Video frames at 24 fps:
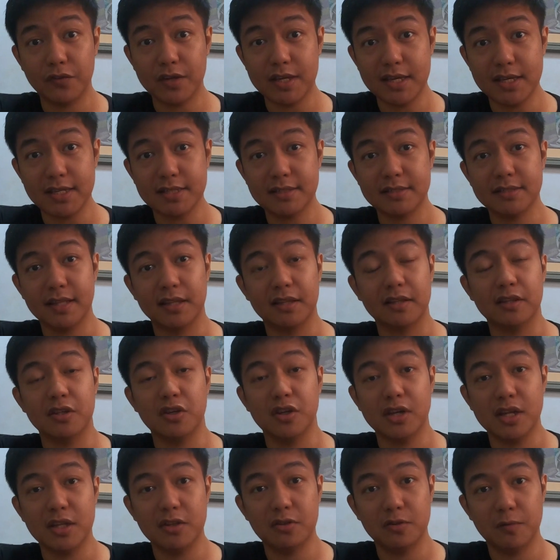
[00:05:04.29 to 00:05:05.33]
fees that
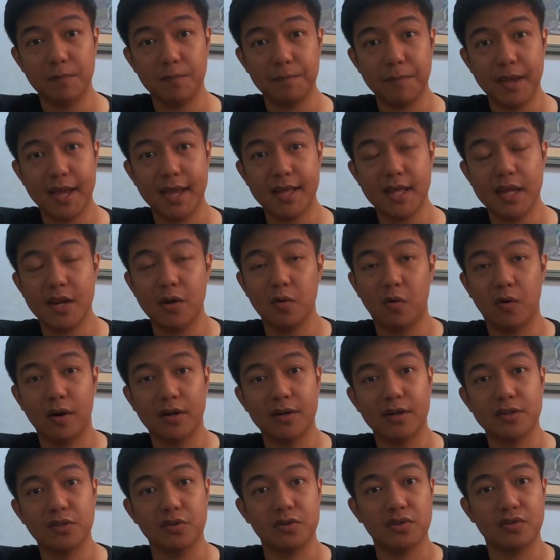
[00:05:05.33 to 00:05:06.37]
you need to pay in
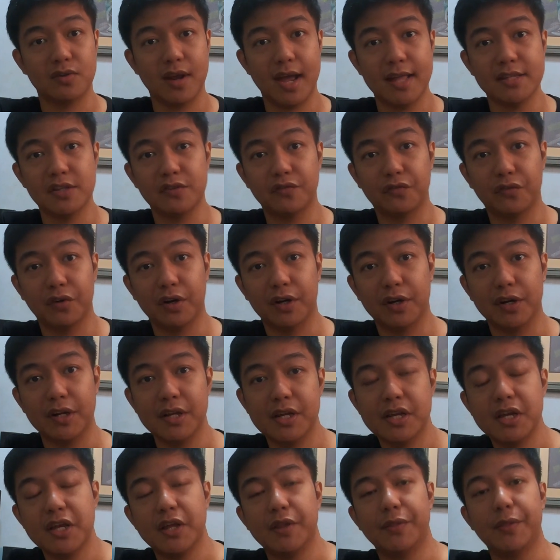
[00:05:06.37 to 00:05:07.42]
order to transfer
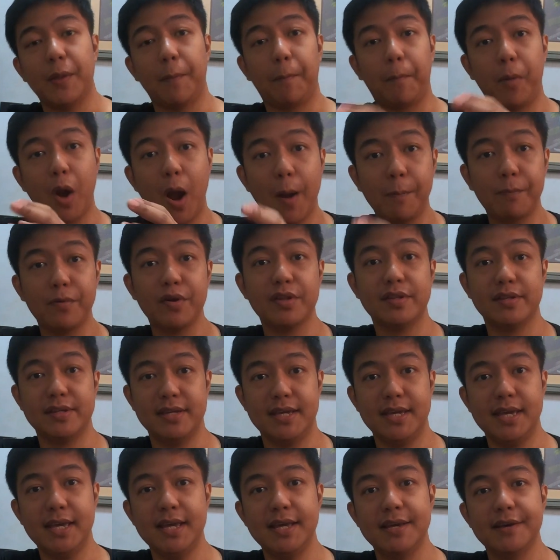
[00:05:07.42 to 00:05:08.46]
the
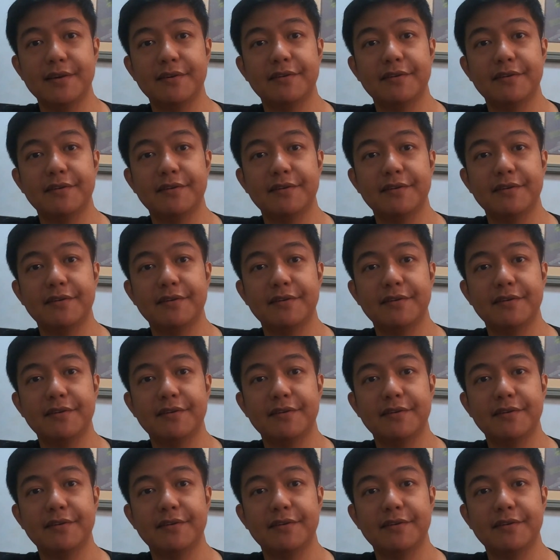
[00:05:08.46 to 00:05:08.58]
property